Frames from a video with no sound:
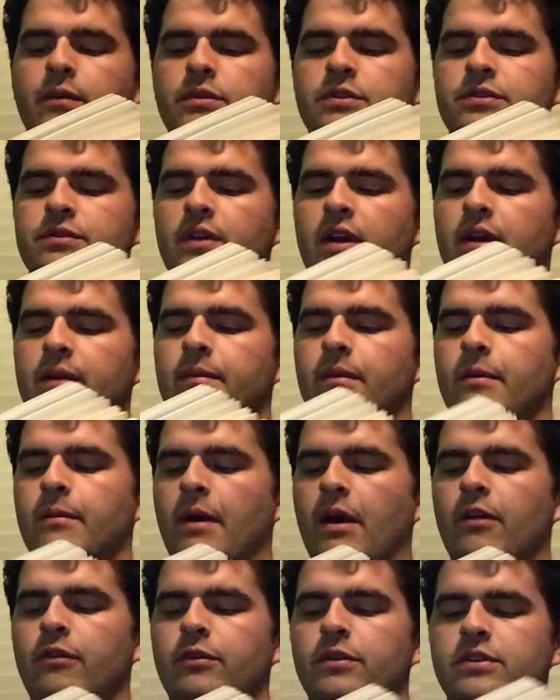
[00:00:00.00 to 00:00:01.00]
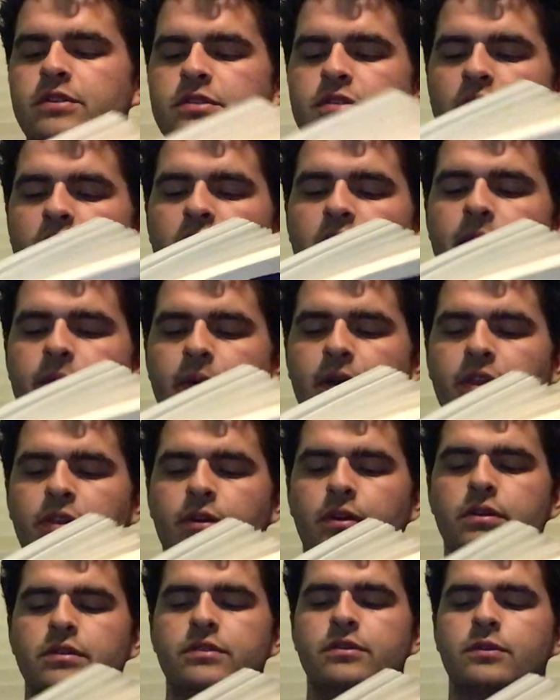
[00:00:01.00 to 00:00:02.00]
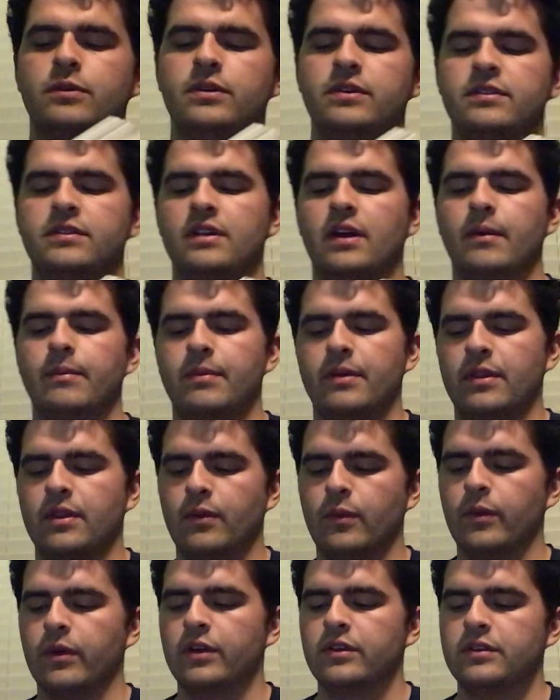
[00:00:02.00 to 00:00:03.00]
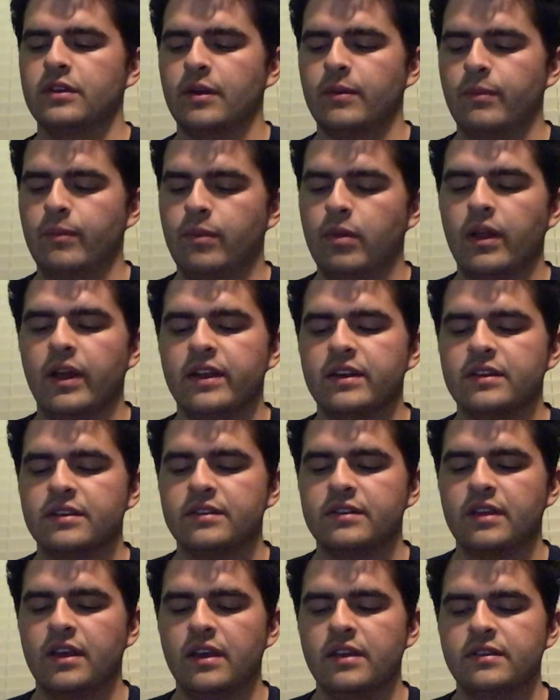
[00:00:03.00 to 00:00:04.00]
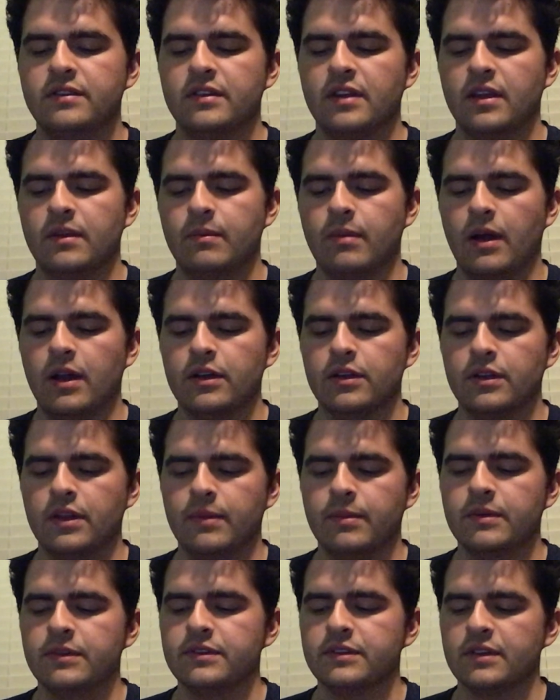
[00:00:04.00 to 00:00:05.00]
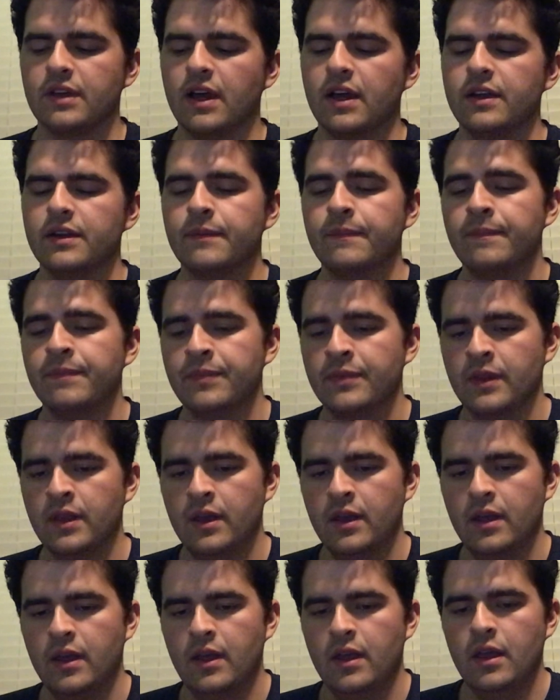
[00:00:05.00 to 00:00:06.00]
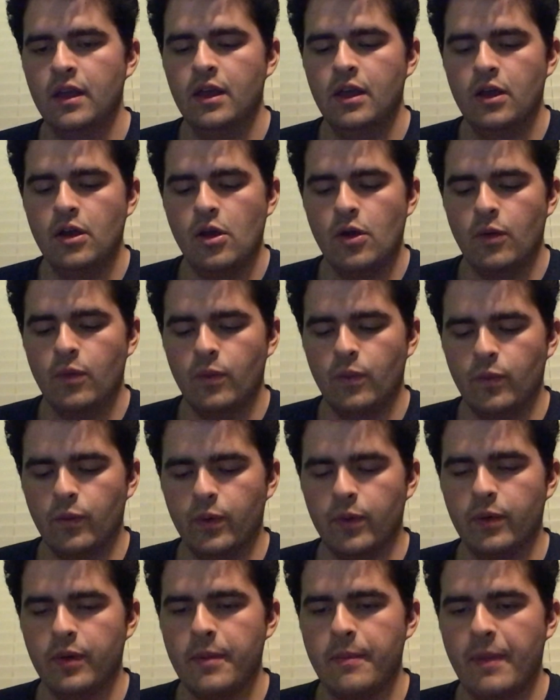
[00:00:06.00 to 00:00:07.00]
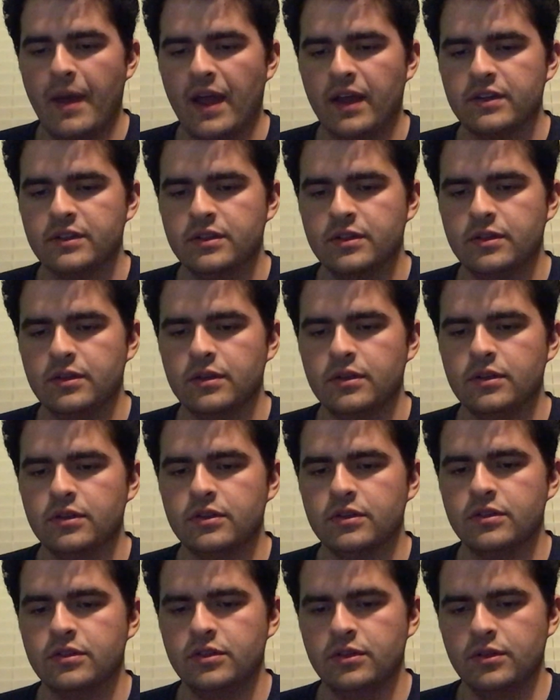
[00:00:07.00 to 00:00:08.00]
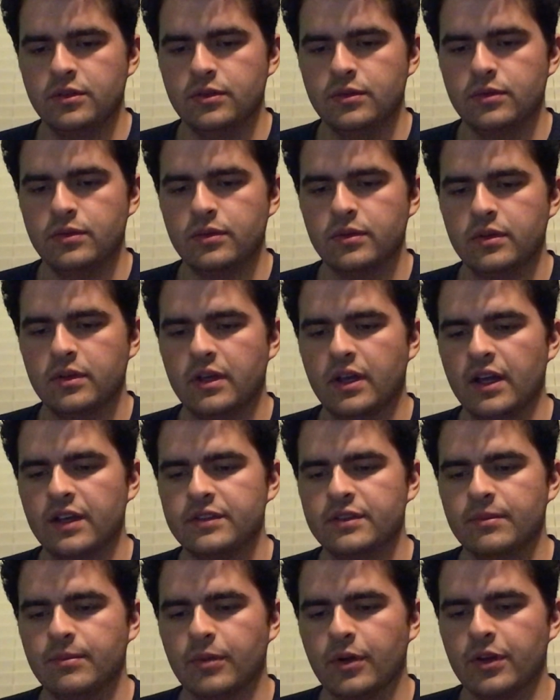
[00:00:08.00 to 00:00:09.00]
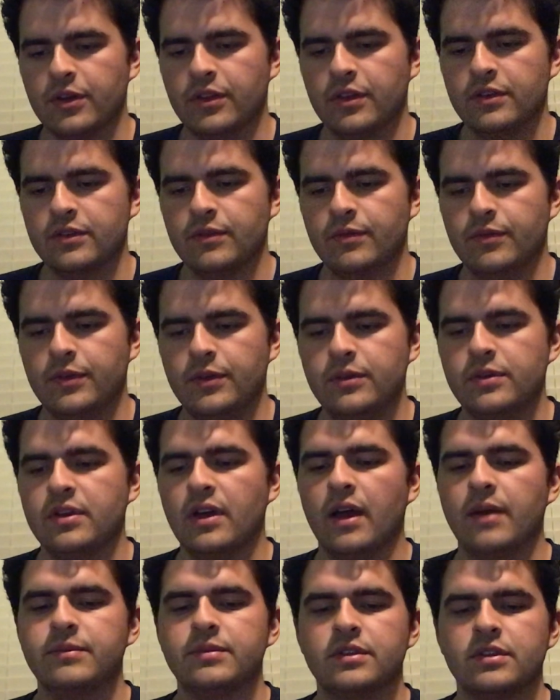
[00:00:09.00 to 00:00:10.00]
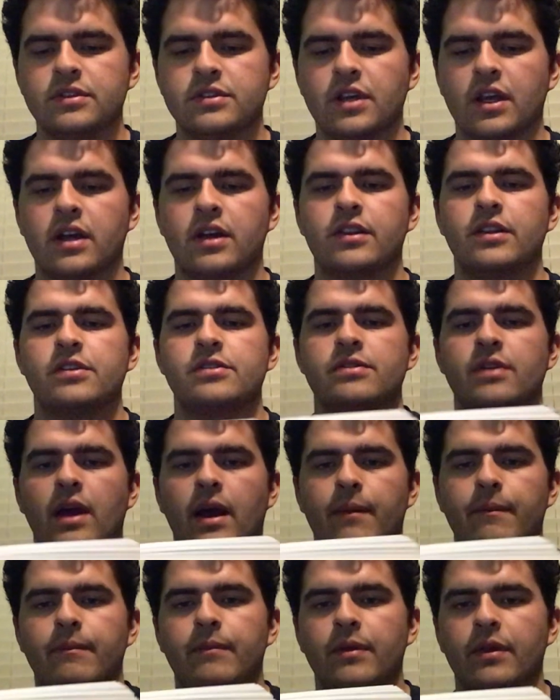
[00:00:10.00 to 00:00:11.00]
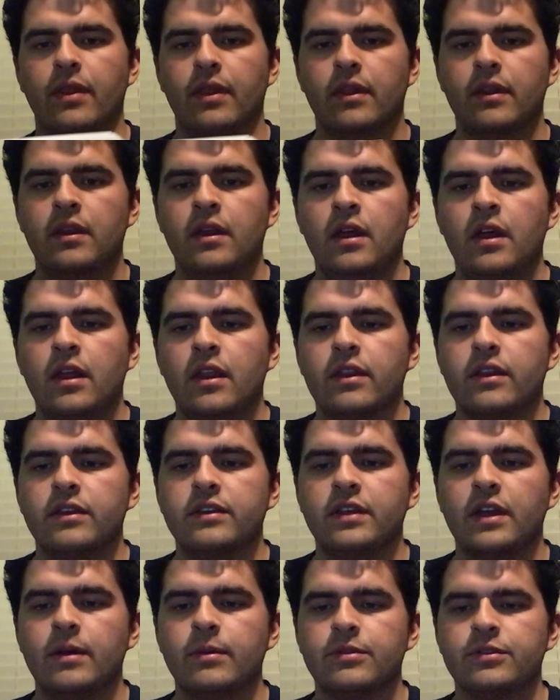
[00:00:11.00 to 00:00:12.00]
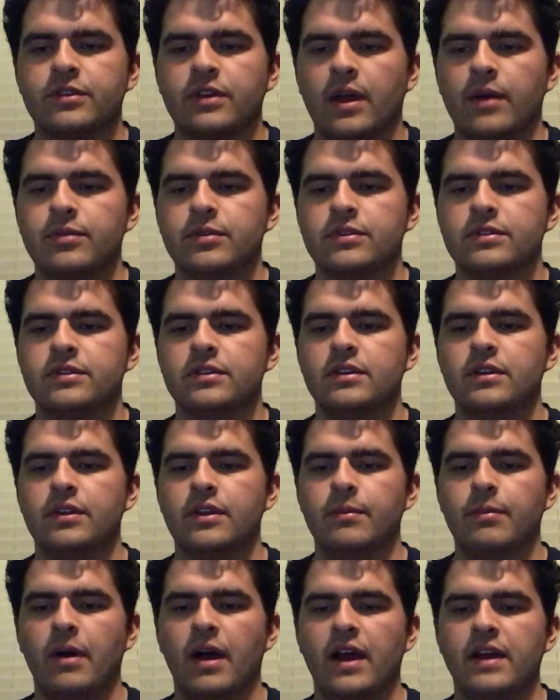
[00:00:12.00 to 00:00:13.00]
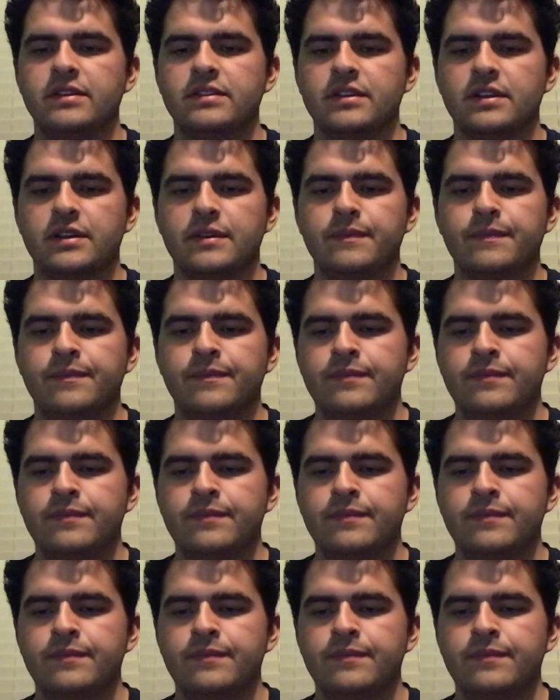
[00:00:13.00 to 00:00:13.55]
was right, my mouth went dry and my throat squeezed up, and the words I planned to say stayed bottled up inside. We went back to Gus and Bertha's a few times to check on the trap, but the table scraps are still in the pie tin.